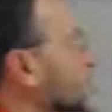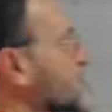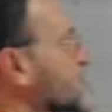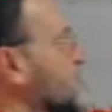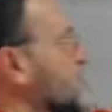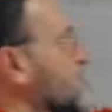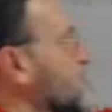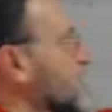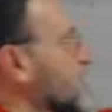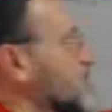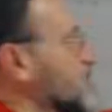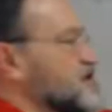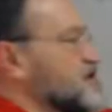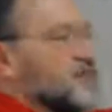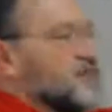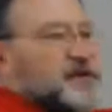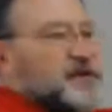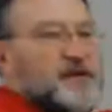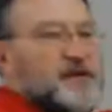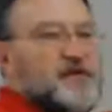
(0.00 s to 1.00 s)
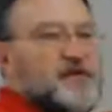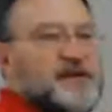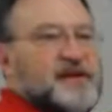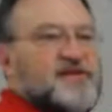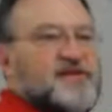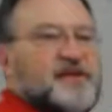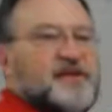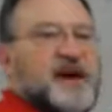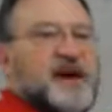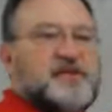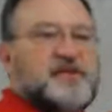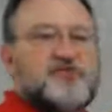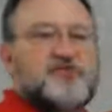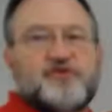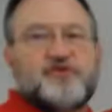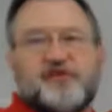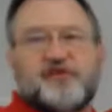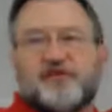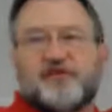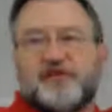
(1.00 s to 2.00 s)
This is our acid right here, and it's the
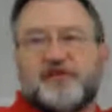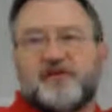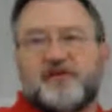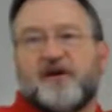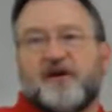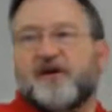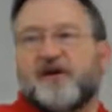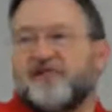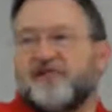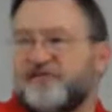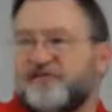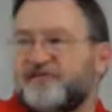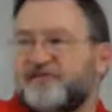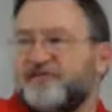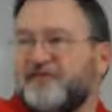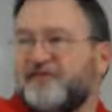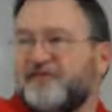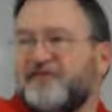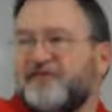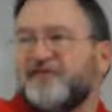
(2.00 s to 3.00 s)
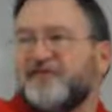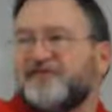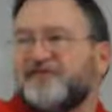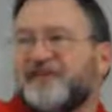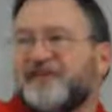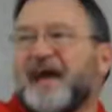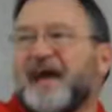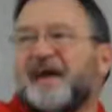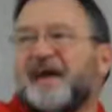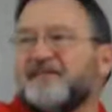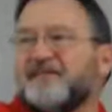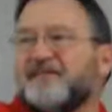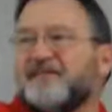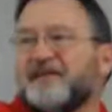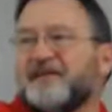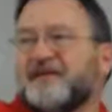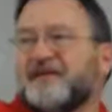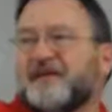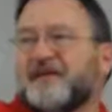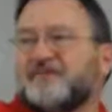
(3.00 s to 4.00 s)
hydrogens that cause this to
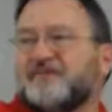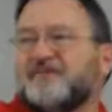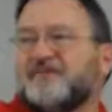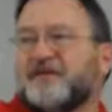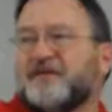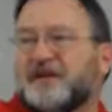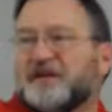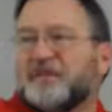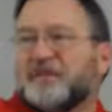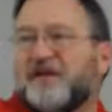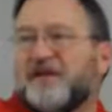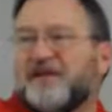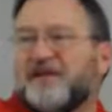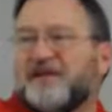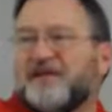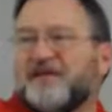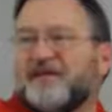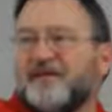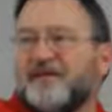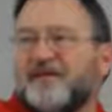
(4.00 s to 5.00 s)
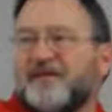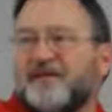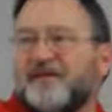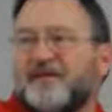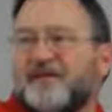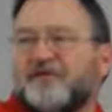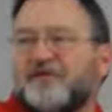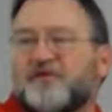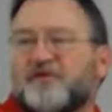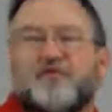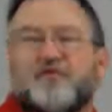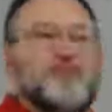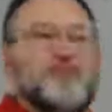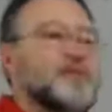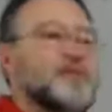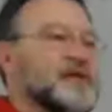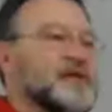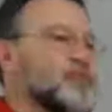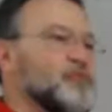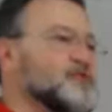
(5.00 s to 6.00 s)
act in a kind of a funky way.
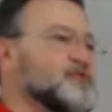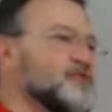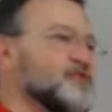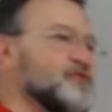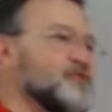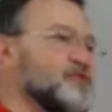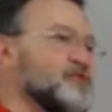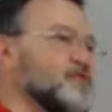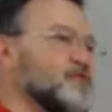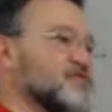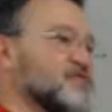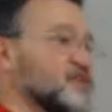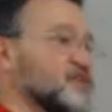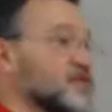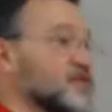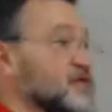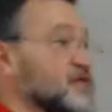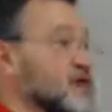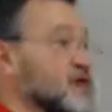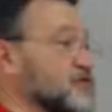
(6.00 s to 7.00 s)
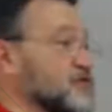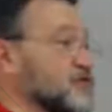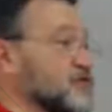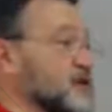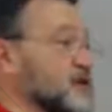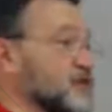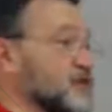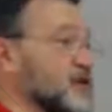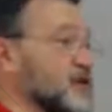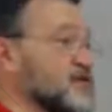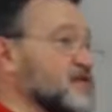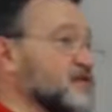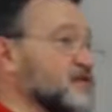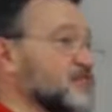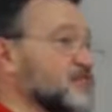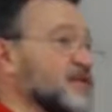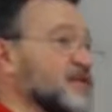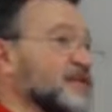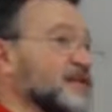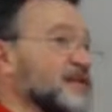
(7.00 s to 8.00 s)
So what I want you to do is, as you look at these, and
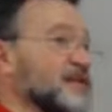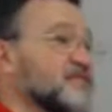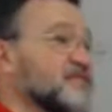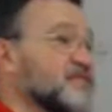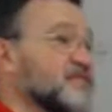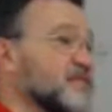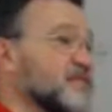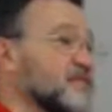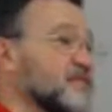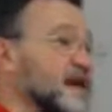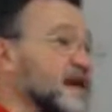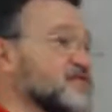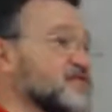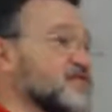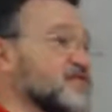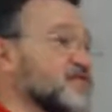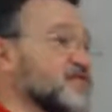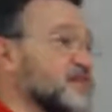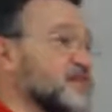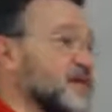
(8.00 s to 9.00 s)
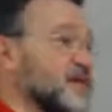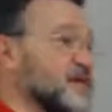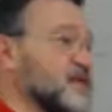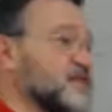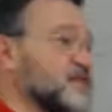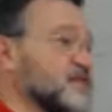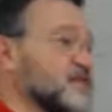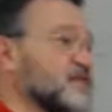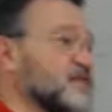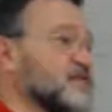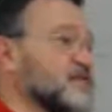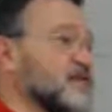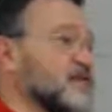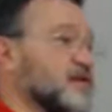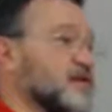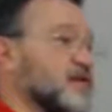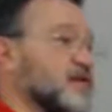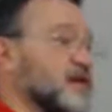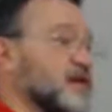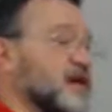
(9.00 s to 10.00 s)
you're trying to identify the acids and the bases,
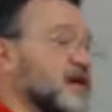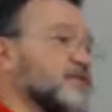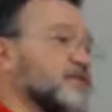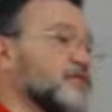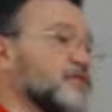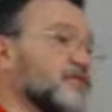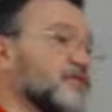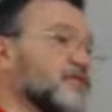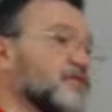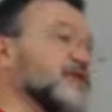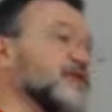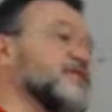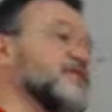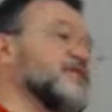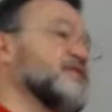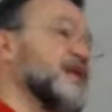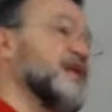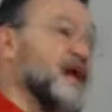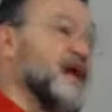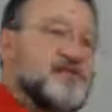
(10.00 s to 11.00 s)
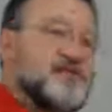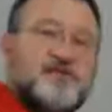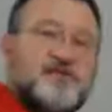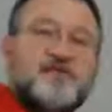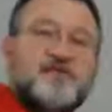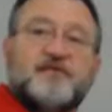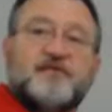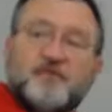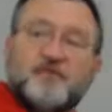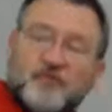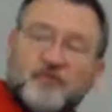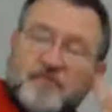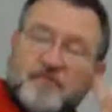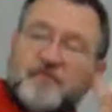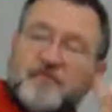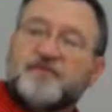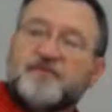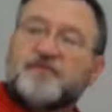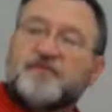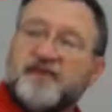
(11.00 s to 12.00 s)
and if you think that the acids, if you
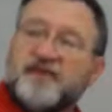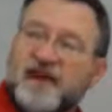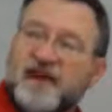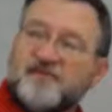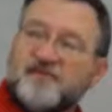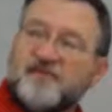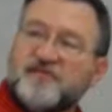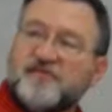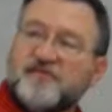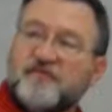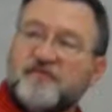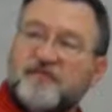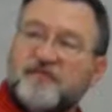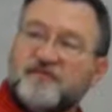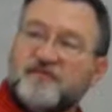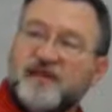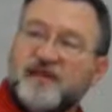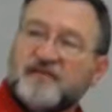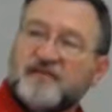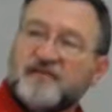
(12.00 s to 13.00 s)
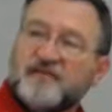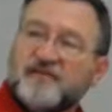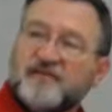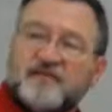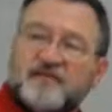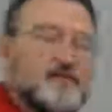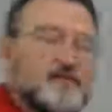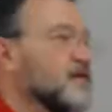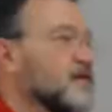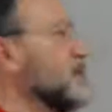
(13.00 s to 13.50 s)
remember that the acids are covalent,